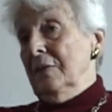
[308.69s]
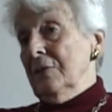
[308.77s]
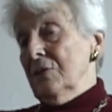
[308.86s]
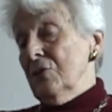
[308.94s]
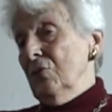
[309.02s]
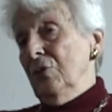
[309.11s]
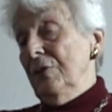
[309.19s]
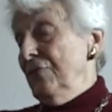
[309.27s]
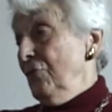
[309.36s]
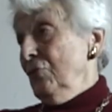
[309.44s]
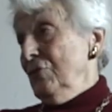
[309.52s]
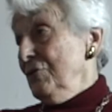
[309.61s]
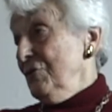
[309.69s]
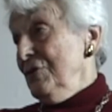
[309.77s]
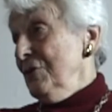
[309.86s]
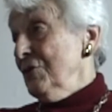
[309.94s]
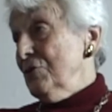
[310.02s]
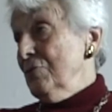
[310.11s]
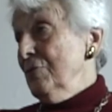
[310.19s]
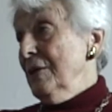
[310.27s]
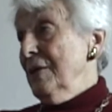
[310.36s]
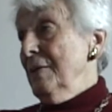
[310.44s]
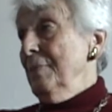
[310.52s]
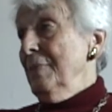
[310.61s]
So in 1946 we
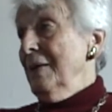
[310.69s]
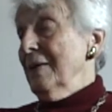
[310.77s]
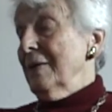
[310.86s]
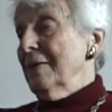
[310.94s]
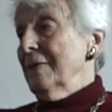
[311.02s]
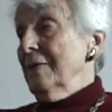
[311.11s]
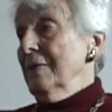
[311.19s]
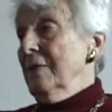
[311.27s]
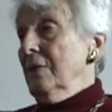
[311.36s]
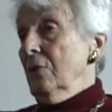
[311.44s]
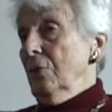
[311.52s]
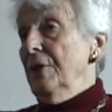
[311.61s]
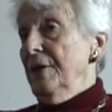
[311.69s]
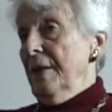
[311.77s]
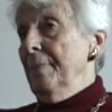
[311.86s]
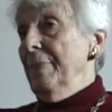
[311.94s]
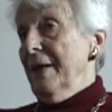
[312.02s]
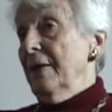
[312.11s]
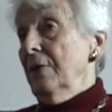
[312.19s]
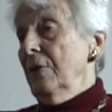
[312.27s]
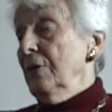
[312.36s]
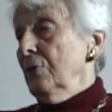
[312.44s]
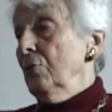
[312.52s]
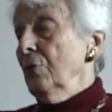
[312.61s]
came back. Well, he came back
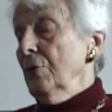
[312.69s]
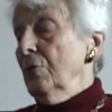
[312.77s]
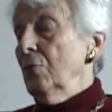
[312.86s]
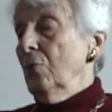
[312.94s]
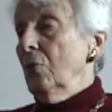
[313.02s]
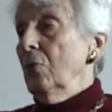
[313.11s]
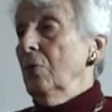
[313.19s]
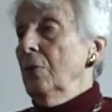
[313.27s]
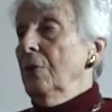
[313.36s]
early during the war.